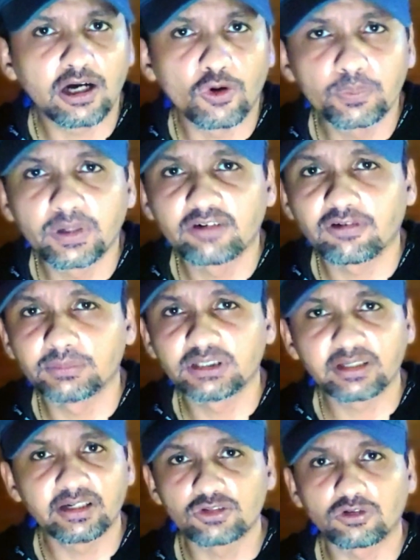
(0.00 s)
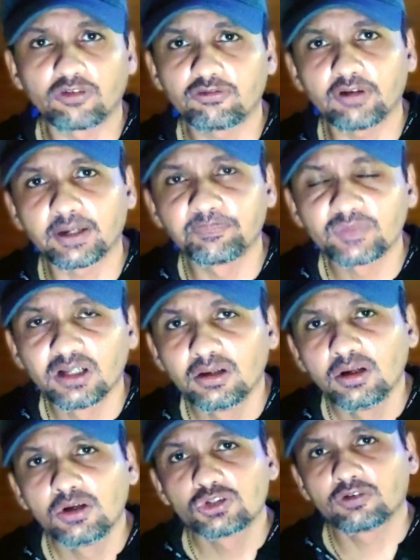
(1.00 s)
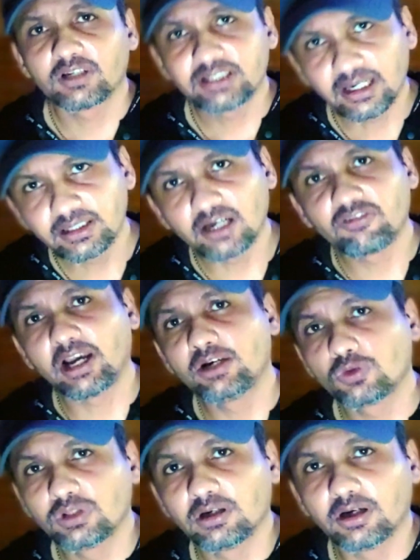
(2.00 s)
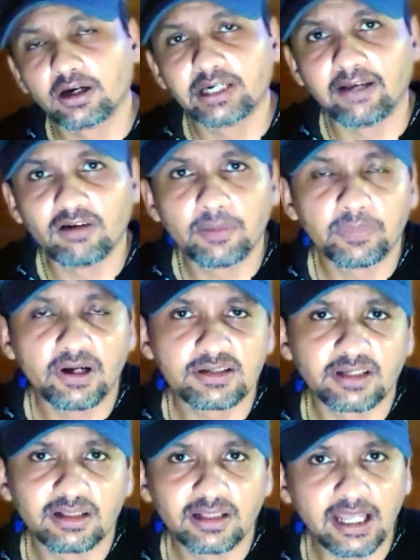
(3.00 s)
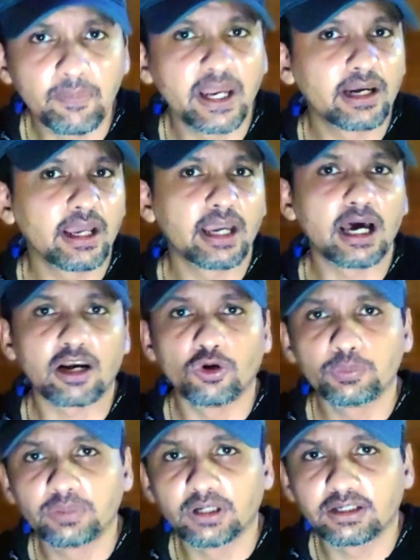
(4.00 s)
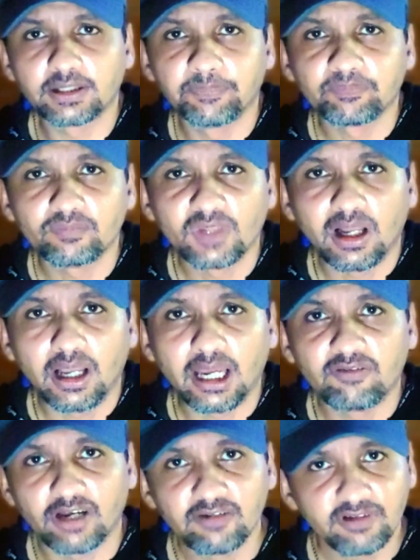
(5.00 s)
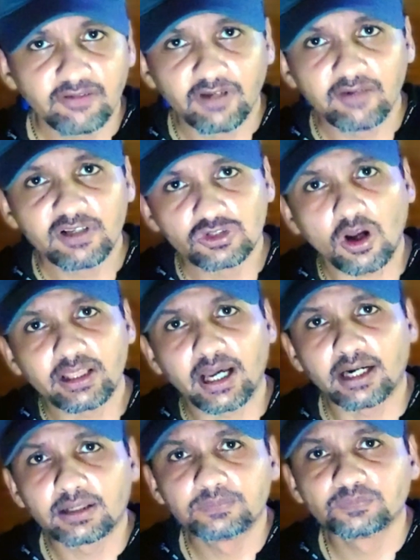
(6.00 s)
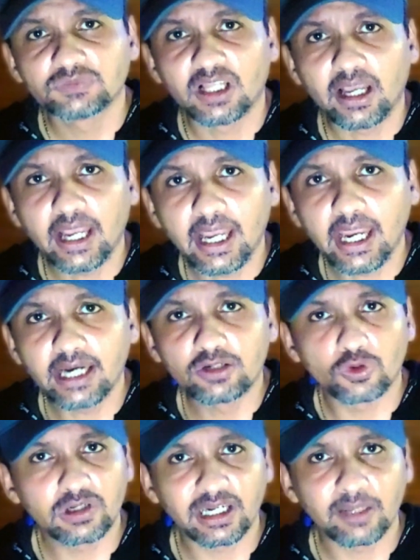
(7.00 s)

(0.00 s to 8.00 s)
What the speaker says: output from 3D software. So we sent that file to the developers, and they made an AR output. And when we saw that, it totally